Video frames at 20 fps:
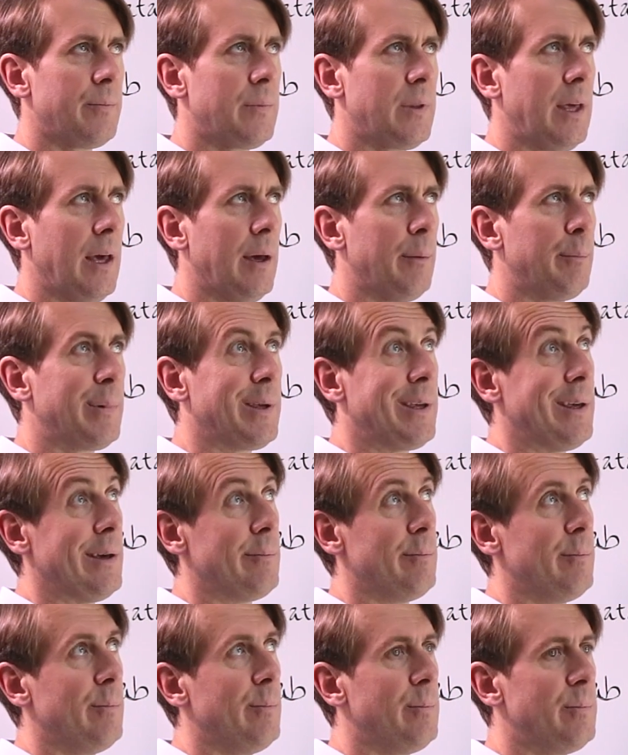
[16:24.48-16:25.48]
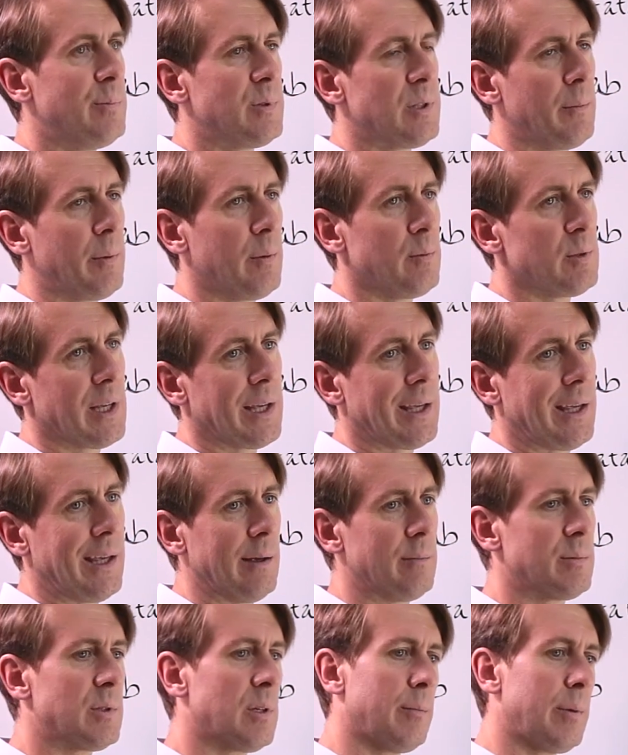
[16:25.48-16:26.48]
keb, kib, some people say
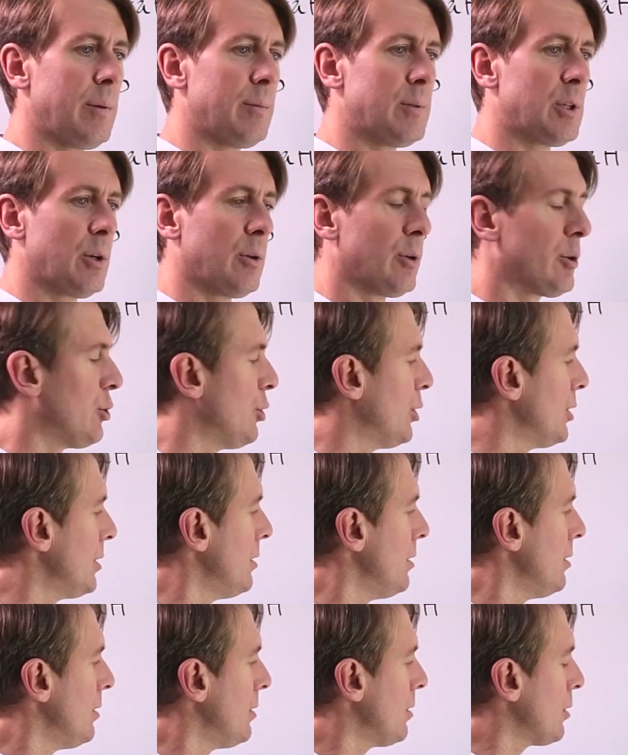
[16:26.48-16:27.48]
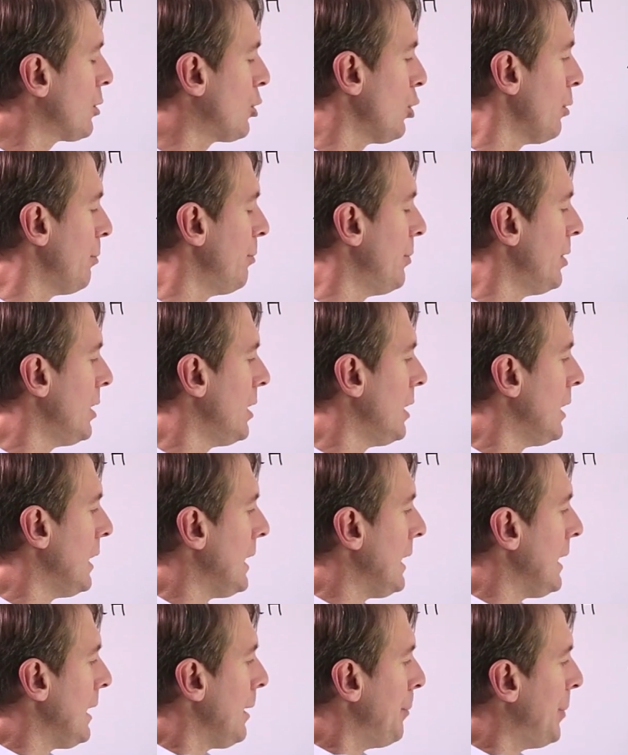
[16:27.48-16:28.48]
kib, some people say kub.
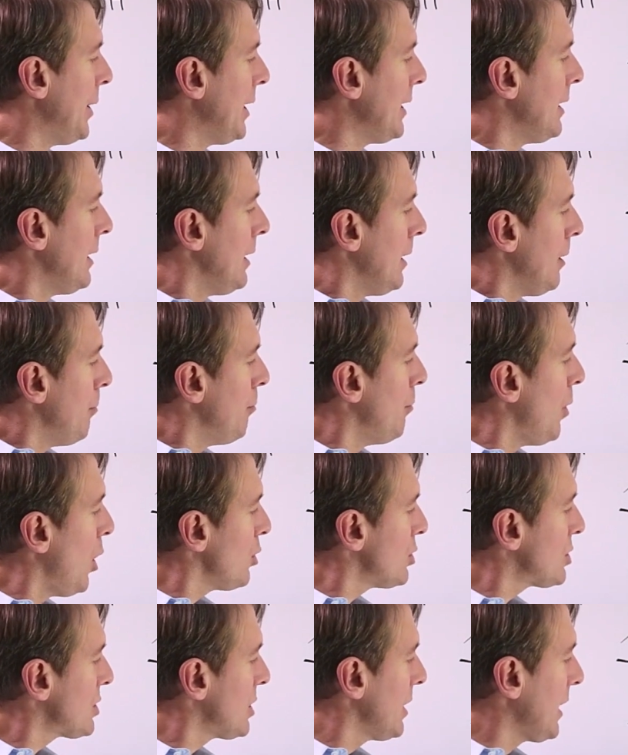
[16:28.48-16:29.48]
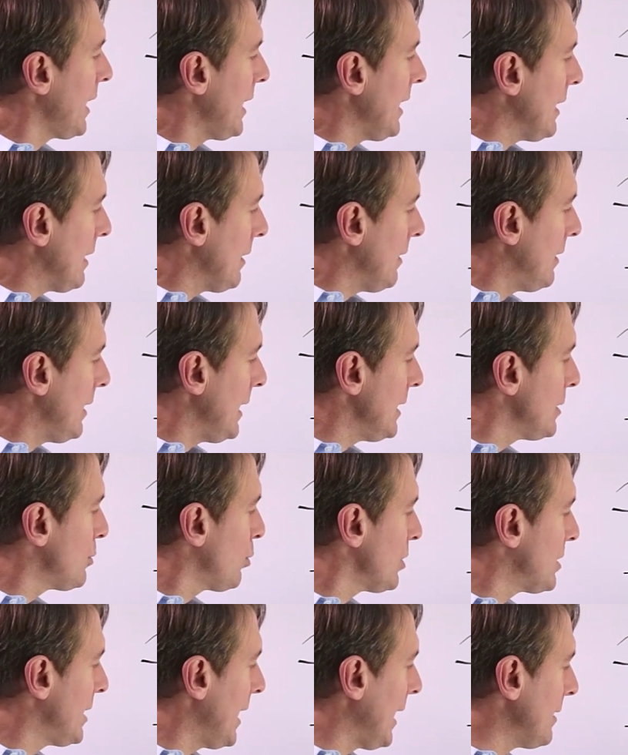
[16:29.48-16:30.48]
But mostly, these
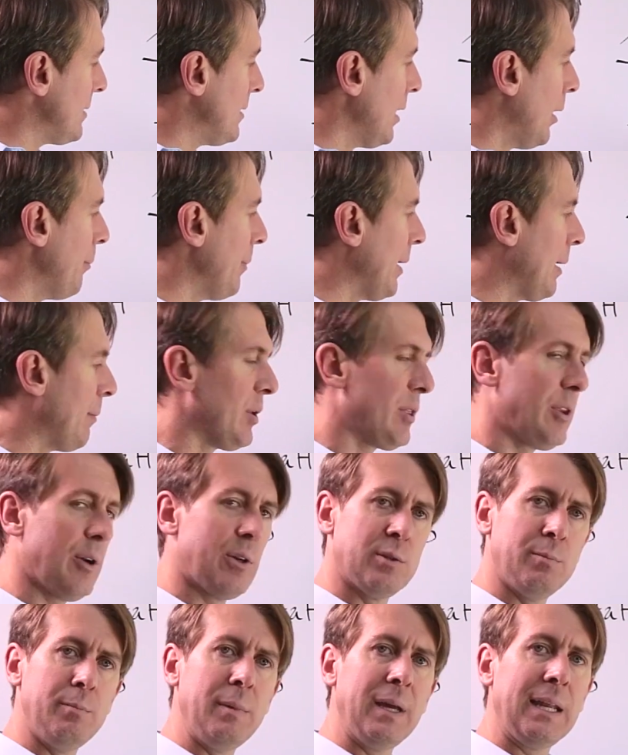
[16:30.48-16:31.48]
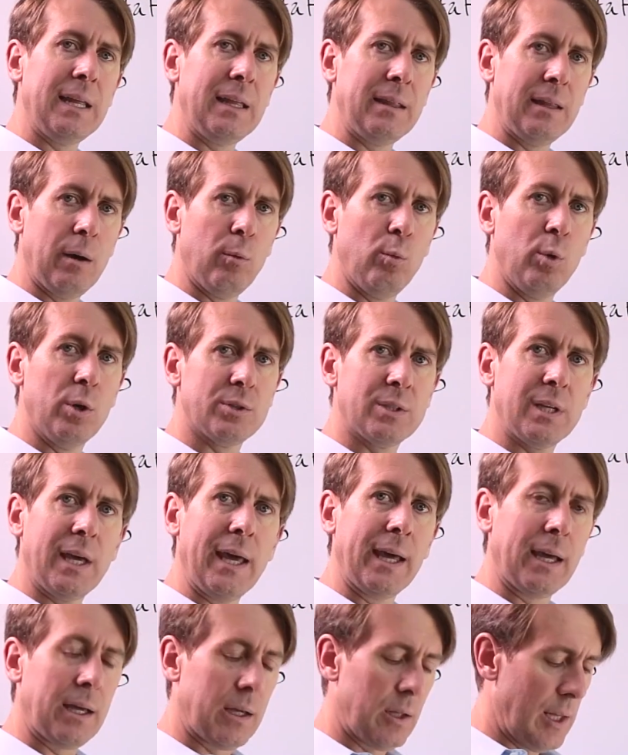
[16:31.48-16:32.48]
will take damme, but there's many that will
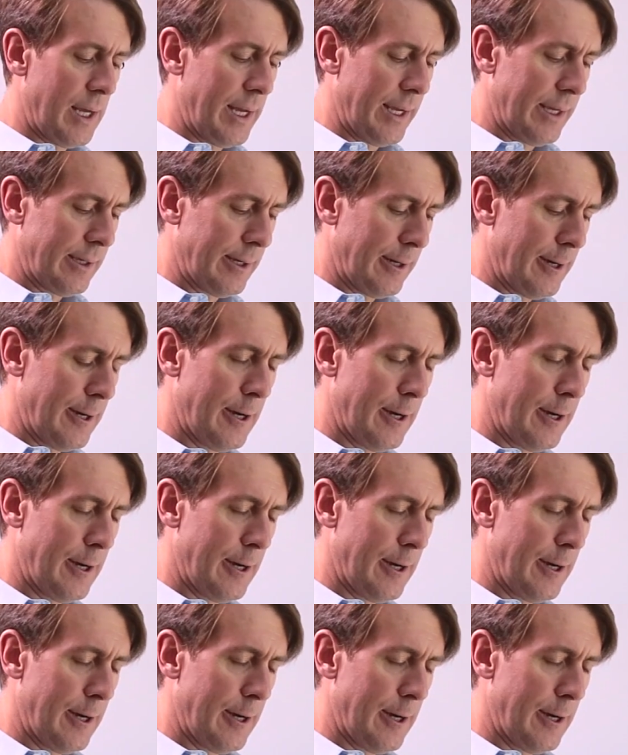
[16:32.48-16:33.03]
take, like,